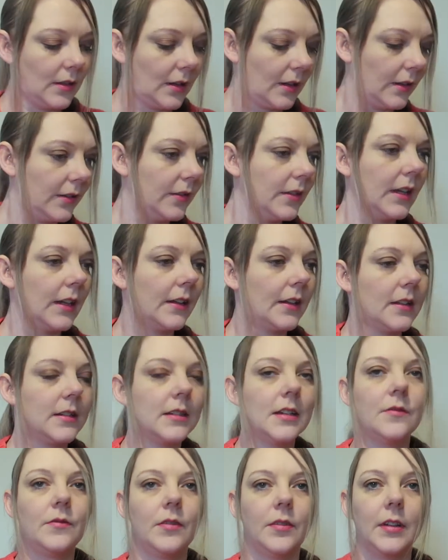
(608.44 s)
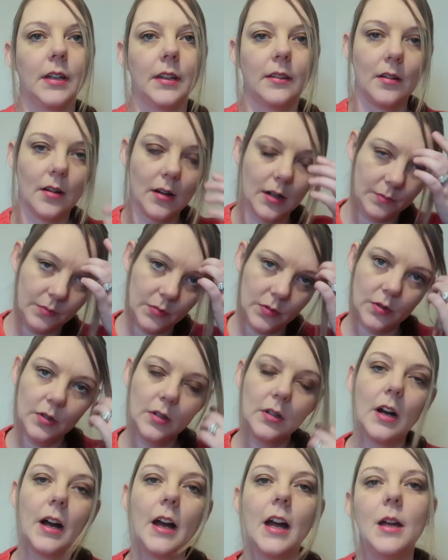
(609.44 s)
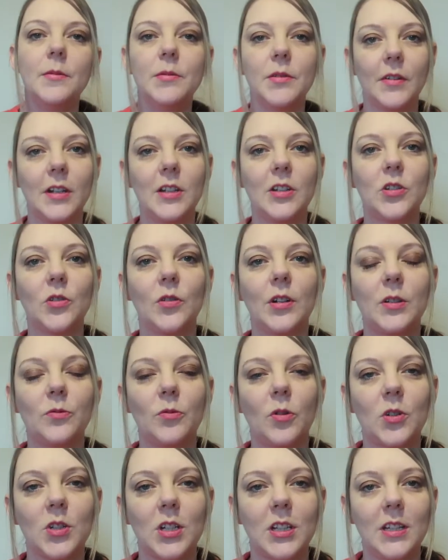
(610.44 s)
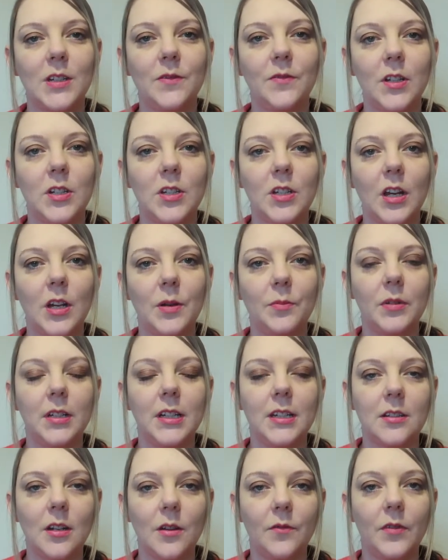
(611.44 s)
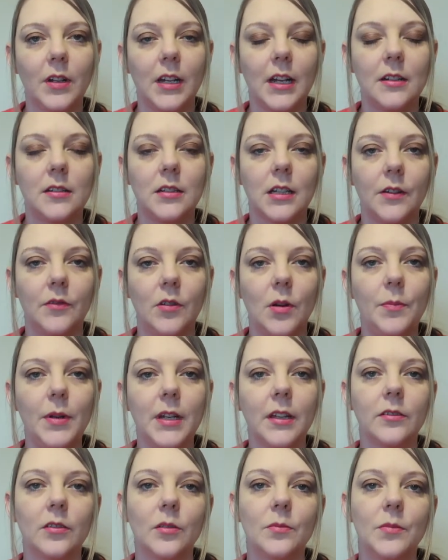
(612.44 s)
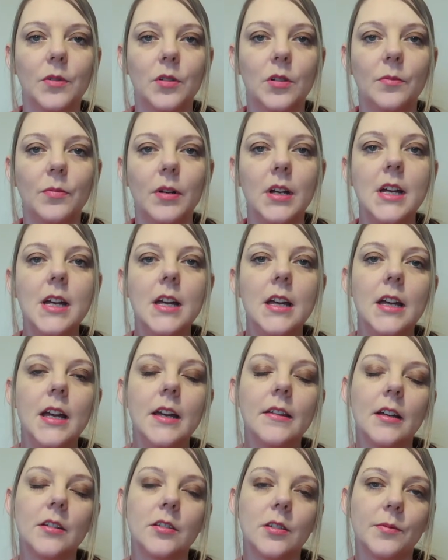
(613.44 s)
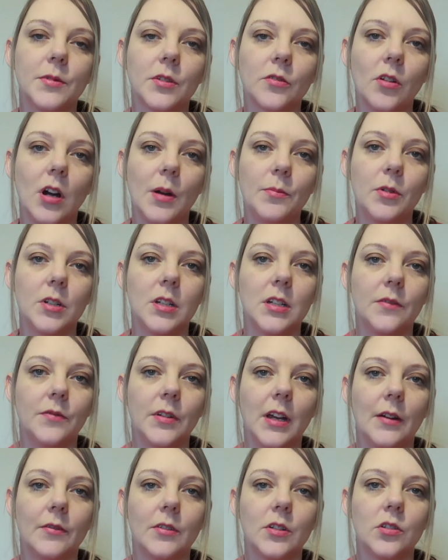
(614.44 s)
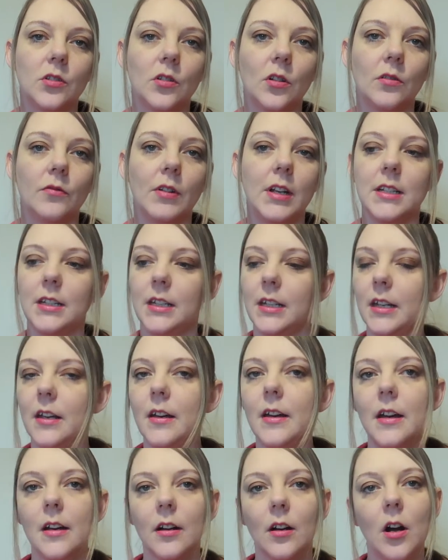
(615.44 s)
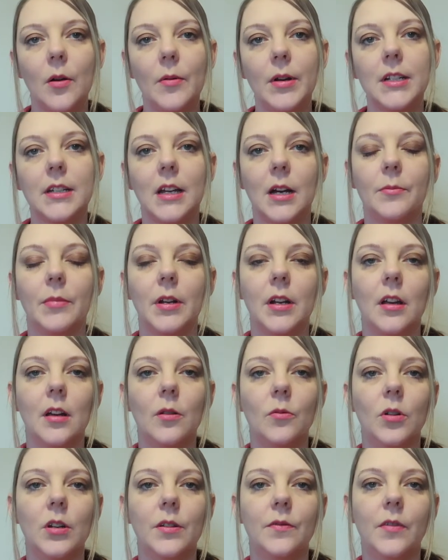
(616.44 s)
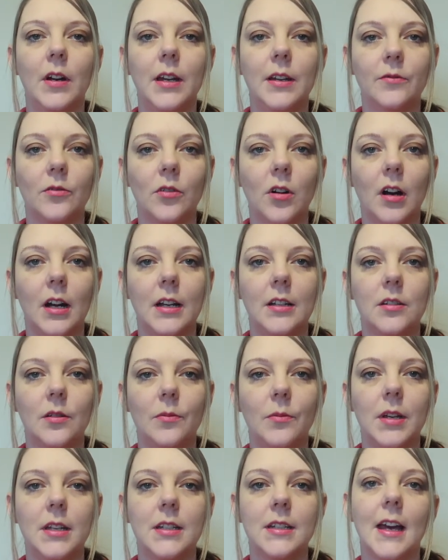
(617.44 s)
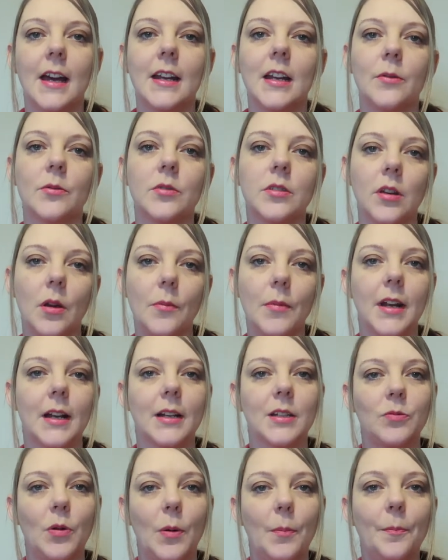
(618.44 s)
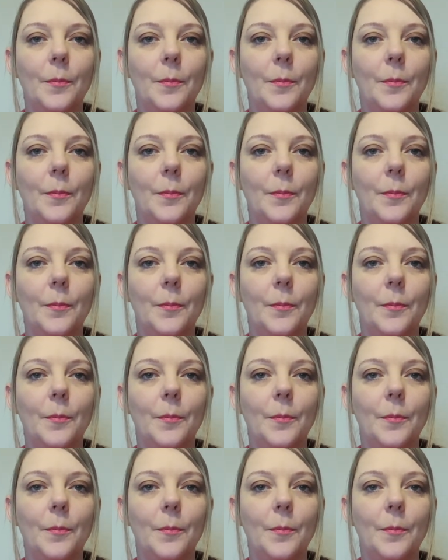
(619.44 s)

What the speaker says: I think that's everything that I bought. I hope you've enjoyed watching this video. Please don't forget to give it a big thumbs up. Hit that subscribe button if you haven't already. Comment down below what your favourite item is, and I'll see you in my next one.